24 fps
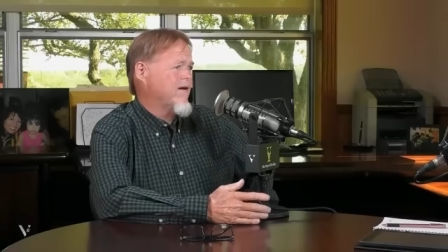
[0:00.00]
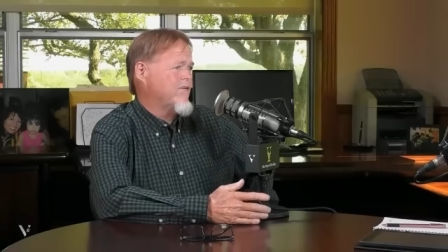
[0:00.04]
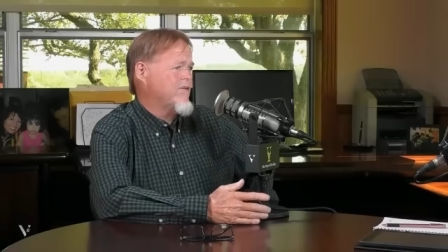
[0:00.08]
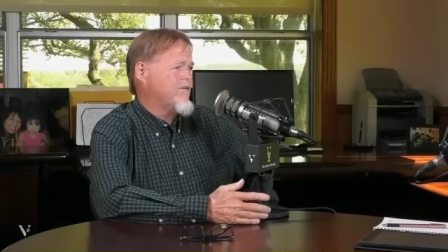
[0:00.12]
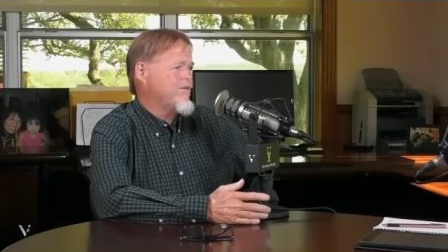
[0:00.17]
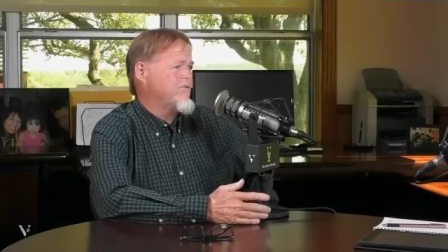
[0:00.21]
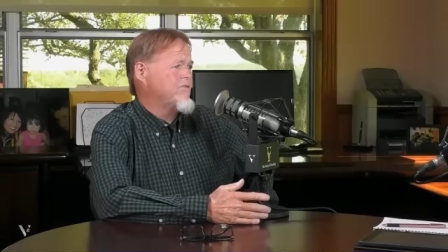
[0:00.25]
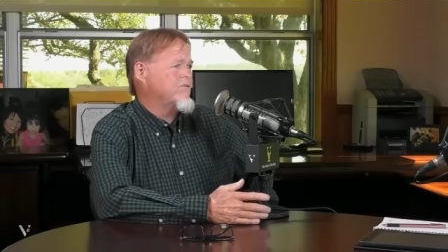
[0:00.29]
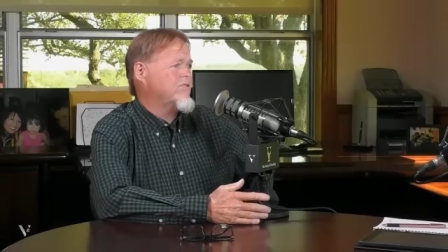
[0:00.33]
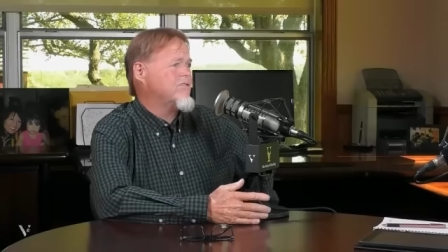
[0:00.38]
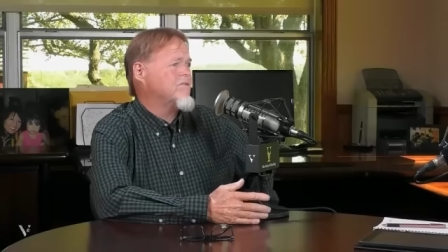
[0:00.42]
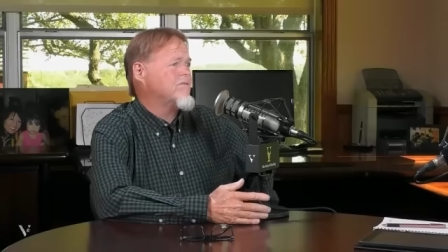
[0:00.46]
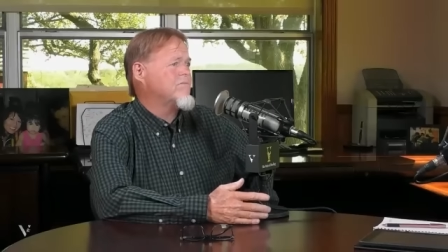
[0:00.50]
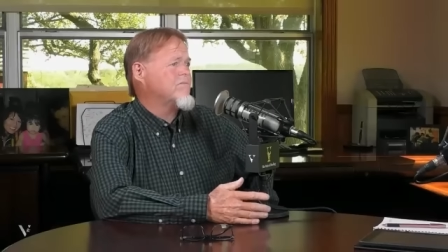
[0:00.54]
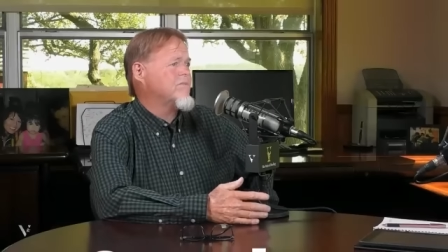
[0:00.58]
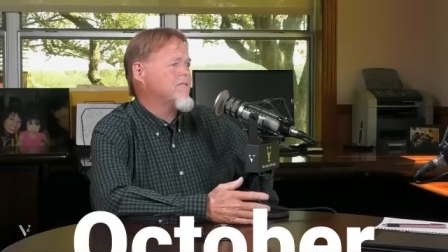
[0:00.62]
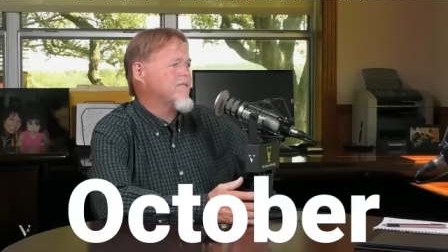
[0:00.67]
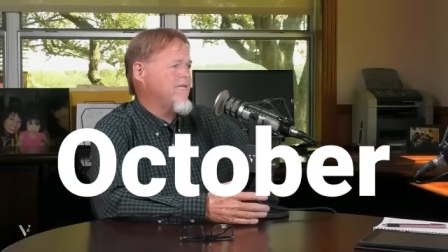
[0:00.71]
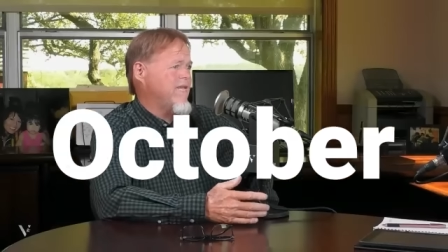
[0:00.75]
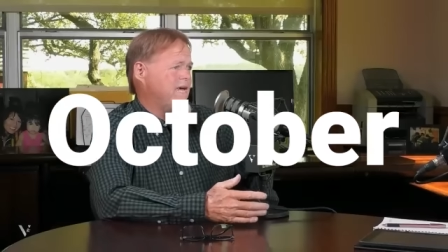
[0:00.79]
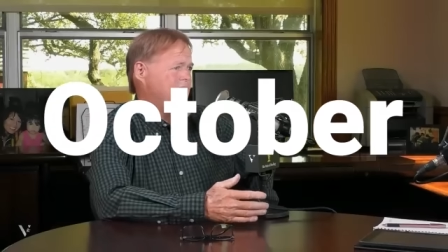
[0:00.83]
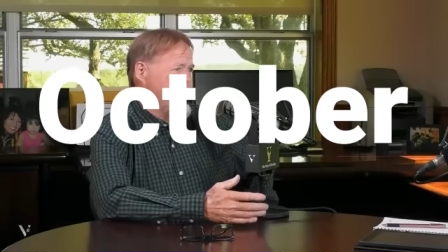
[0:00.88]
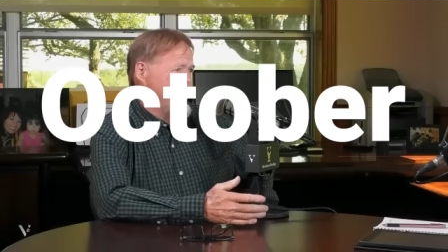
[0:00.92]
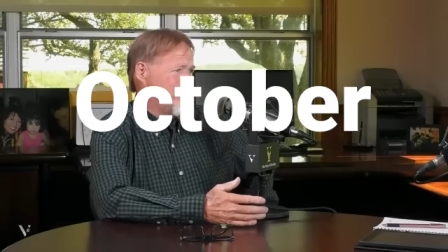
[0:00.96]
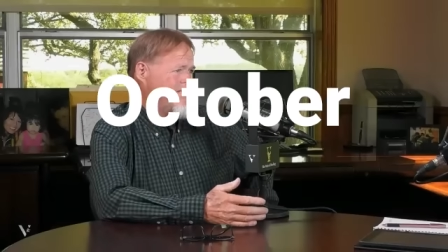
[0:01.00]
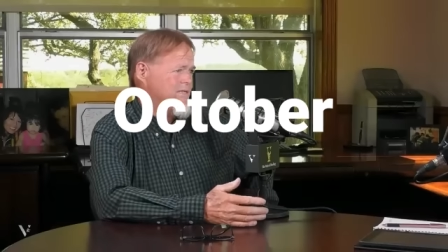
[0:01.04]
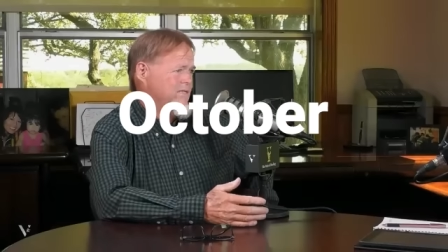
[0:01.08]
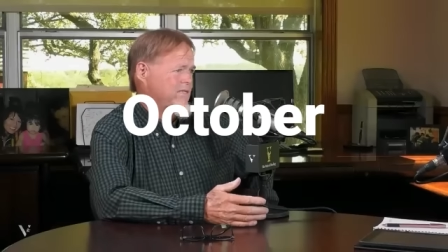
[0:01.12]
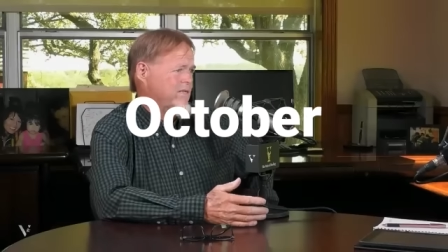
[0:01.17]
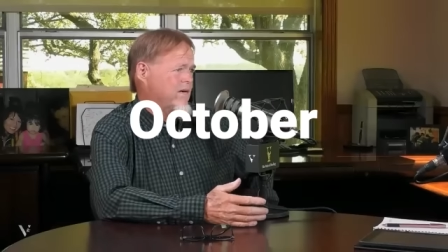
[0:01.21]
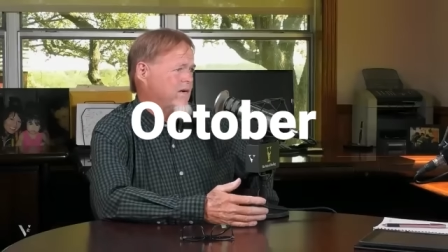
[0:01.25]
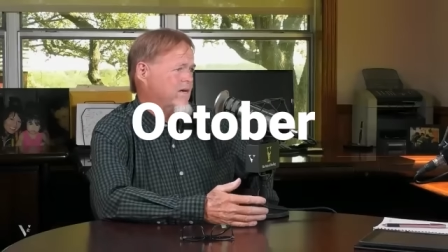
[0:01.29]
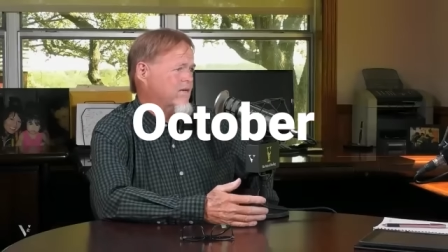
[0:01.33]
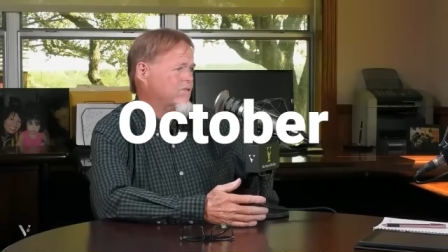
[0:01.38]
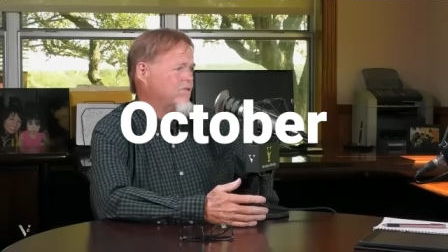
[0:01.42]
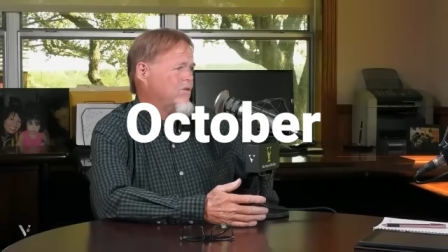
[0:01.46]
houston but now it's in
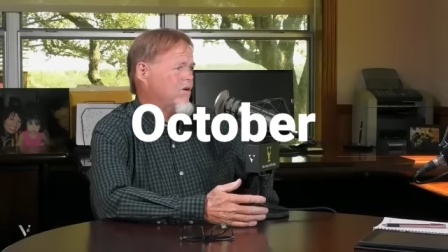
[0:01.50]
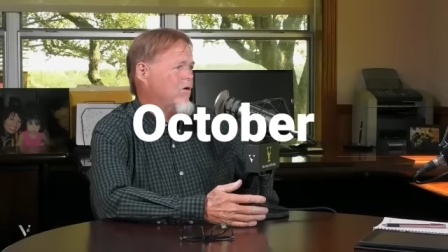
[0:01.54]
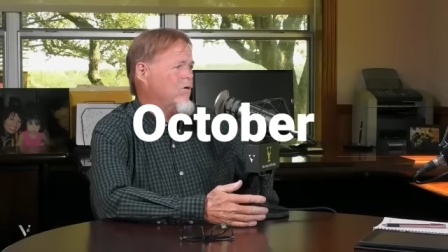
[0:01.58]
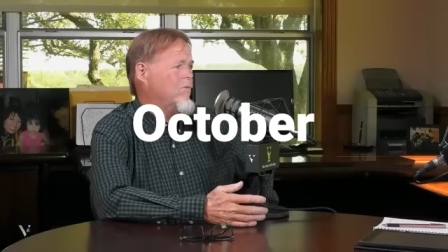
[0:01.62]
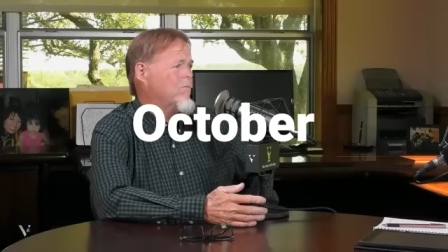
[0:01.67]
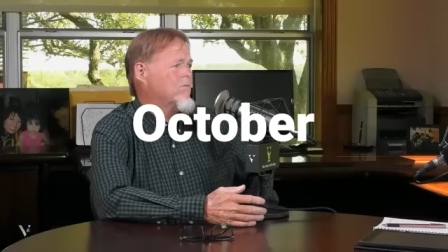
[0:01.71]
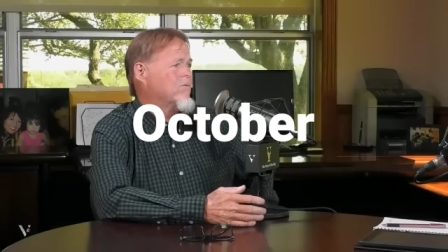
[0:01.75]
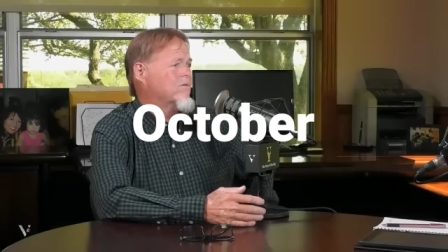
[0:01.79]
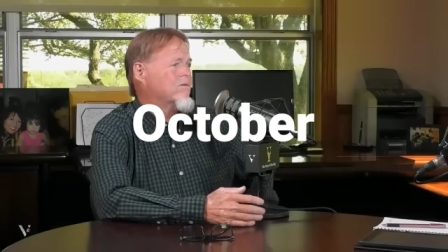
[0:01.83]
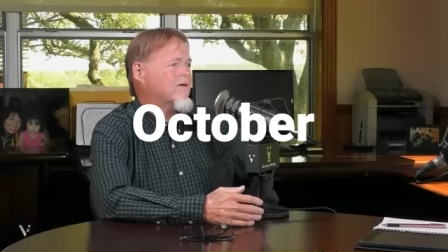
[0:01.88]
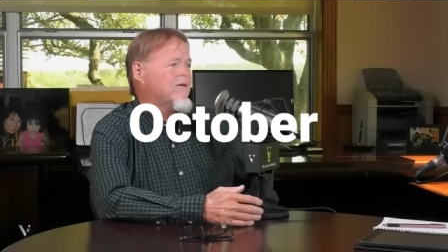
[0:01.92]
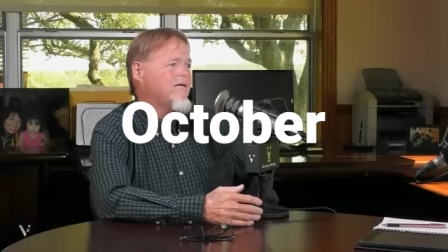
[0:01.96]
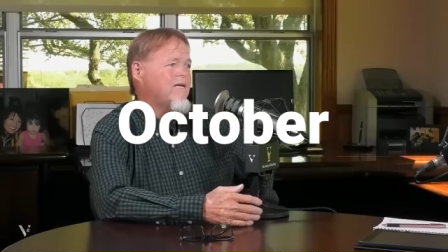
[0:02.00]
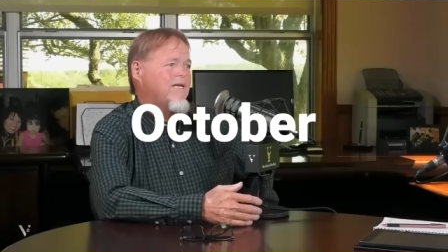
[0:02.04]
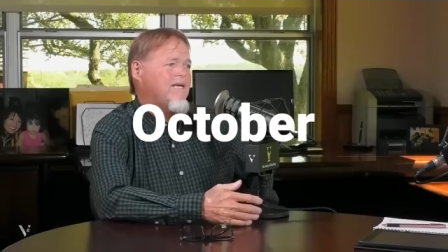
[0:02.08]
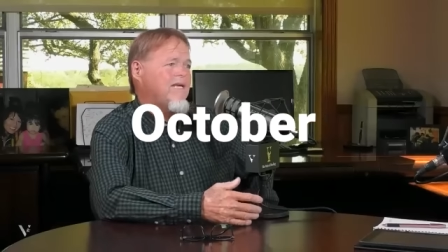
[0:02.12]
october